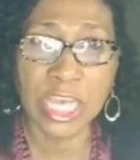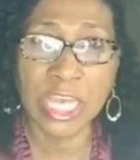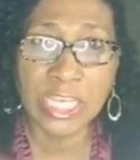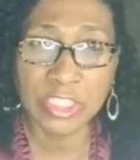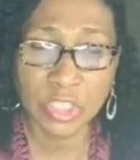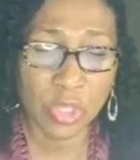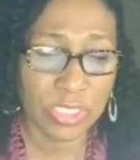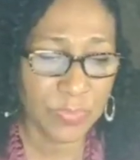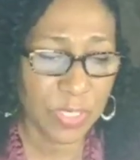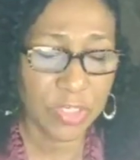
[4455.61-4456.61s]
I saw
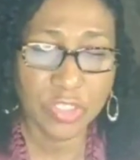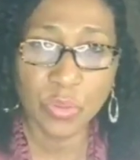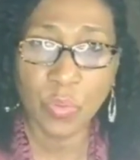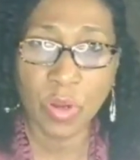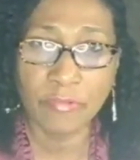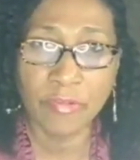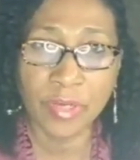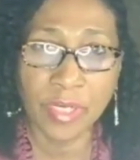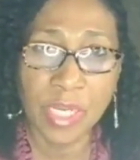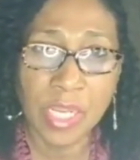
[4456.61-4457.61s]
spiritual
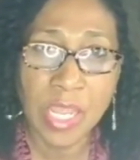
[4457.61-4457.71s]
warfare